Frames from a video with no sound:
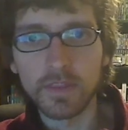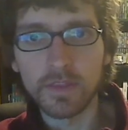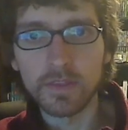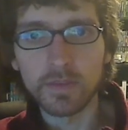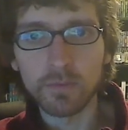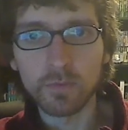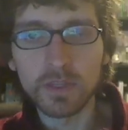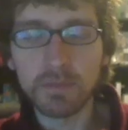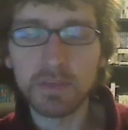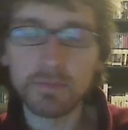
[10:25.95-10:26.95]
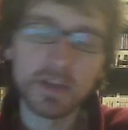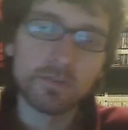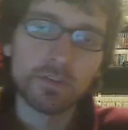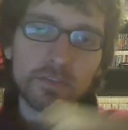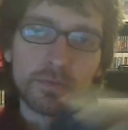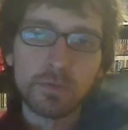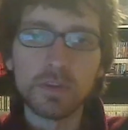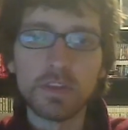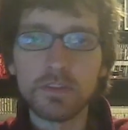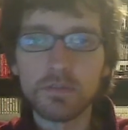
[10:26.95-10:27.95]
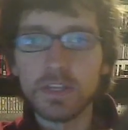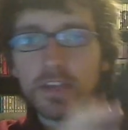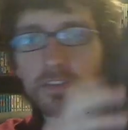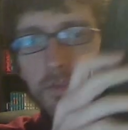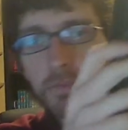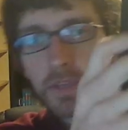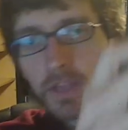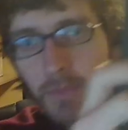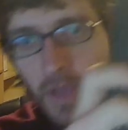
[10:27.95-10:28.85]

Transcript: that really piqued my interest for the 3DS. I picked up